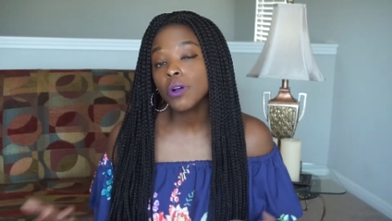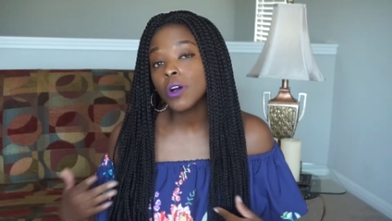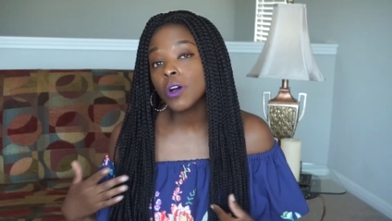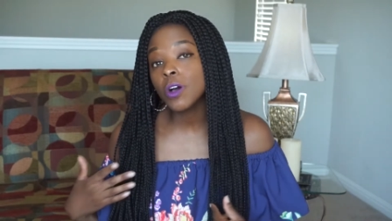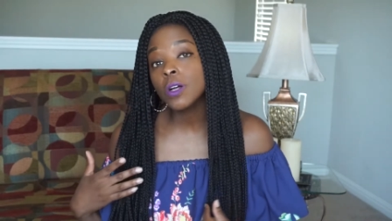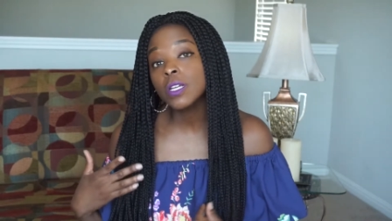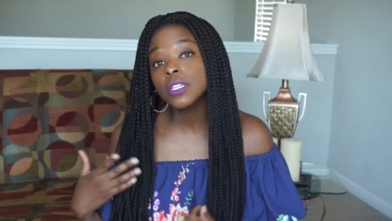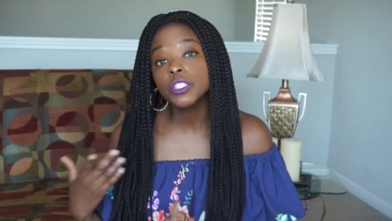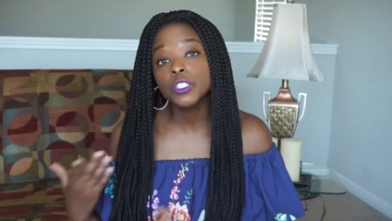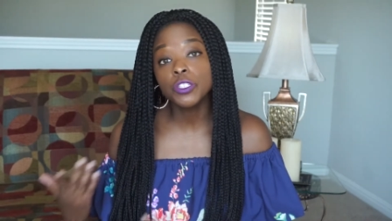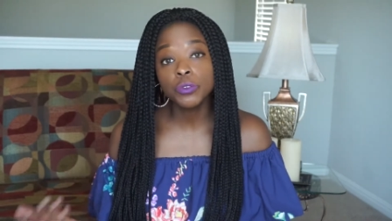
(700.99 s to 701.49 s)

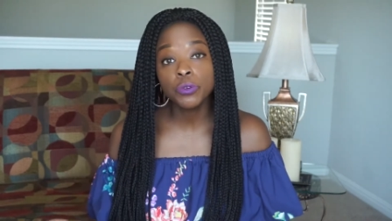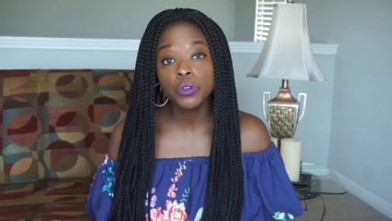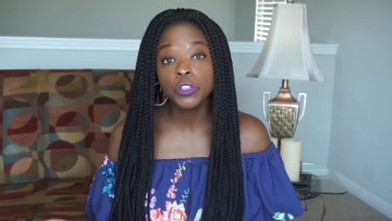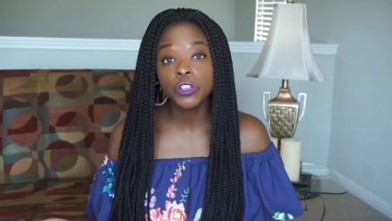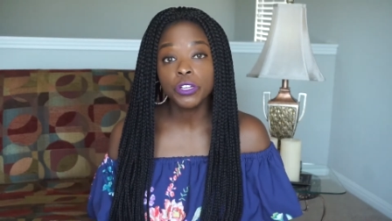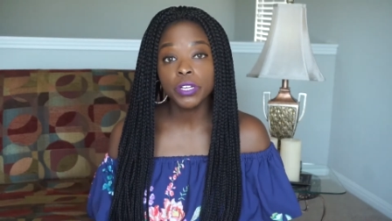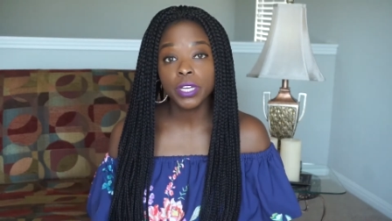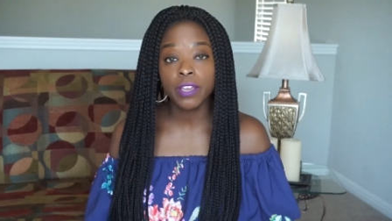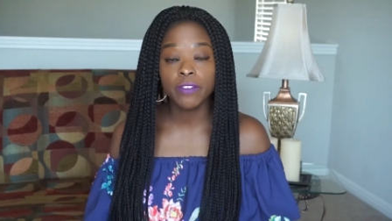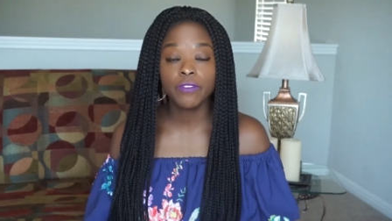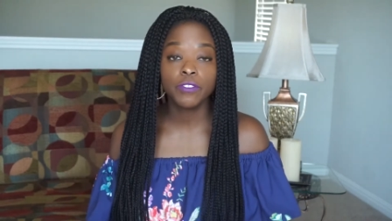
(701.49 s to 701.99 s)
Oh, it's you and
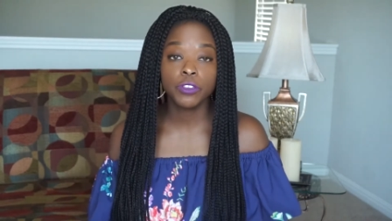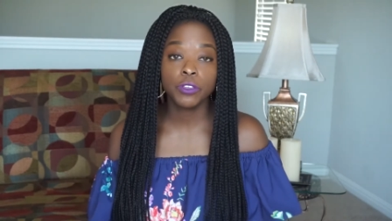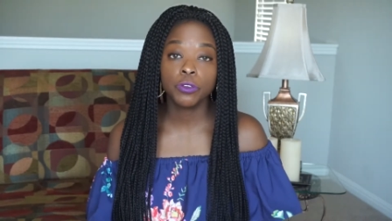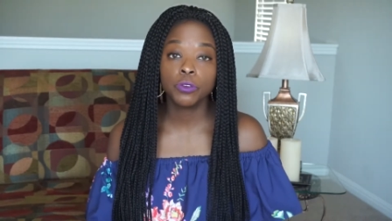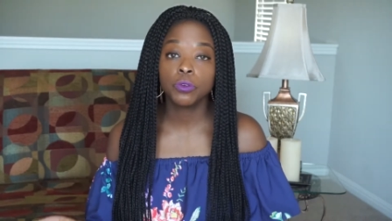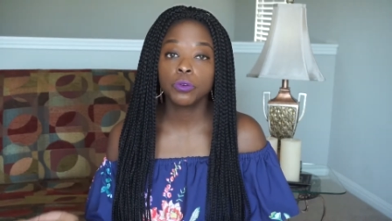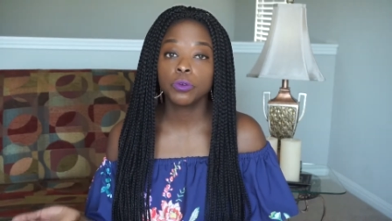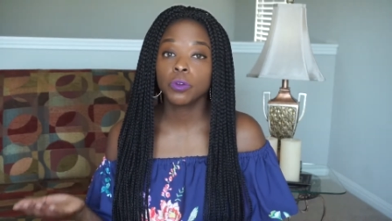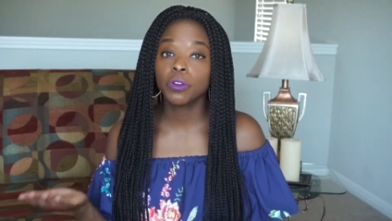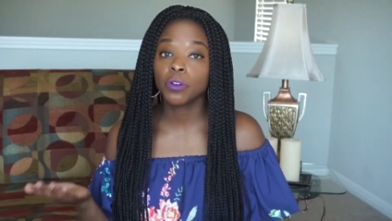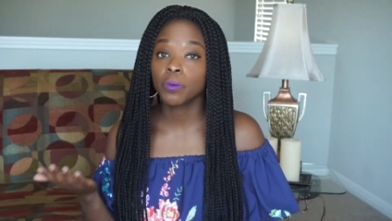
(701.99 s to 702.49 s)
your
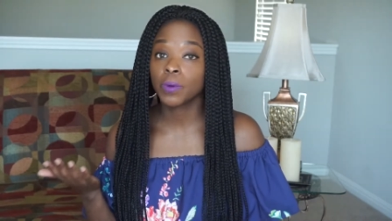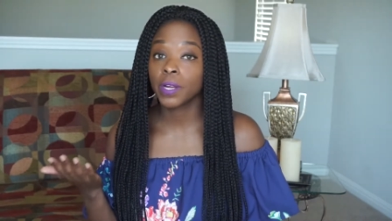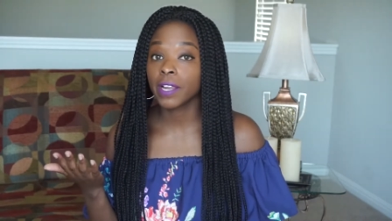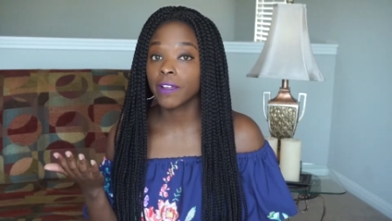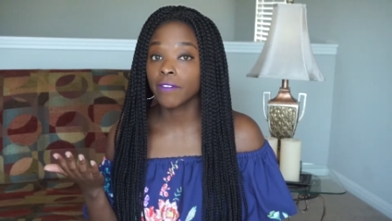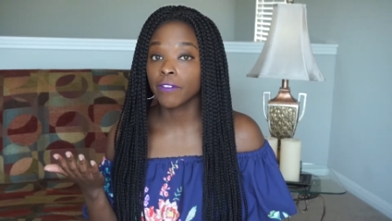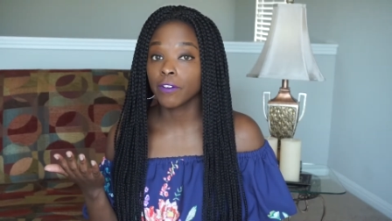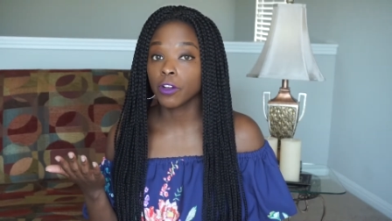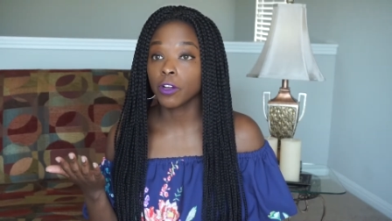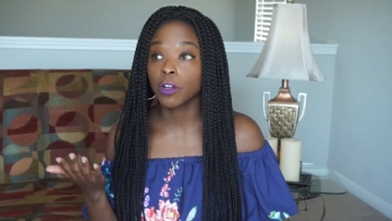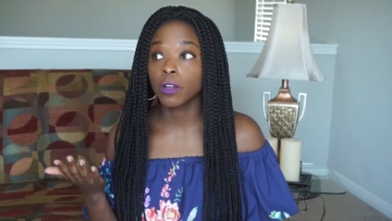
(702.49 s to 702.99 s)
nephew or
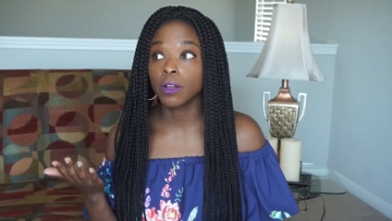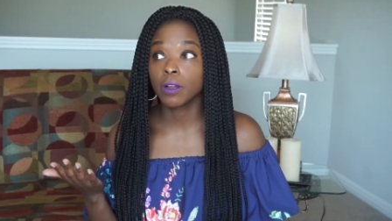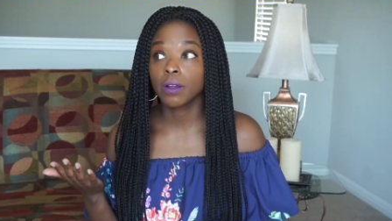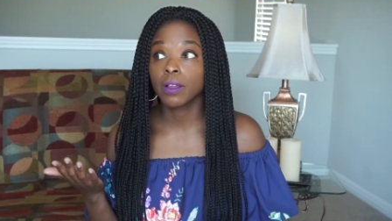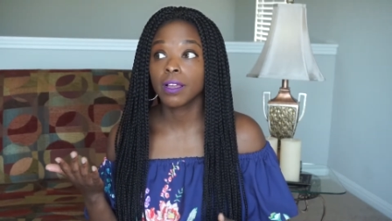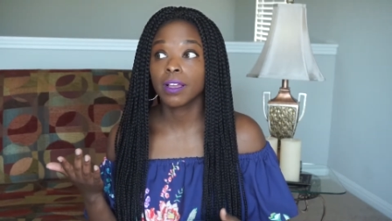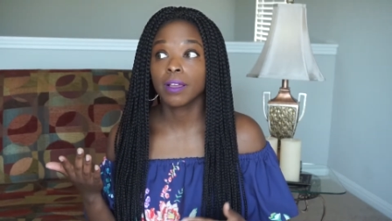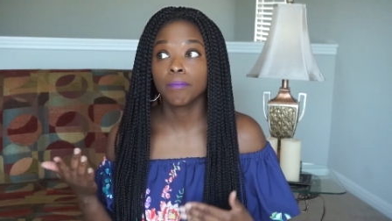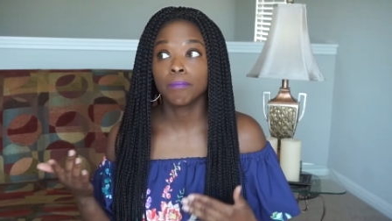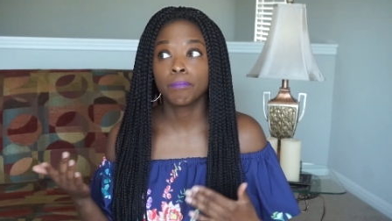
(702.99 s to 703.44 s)
whatever.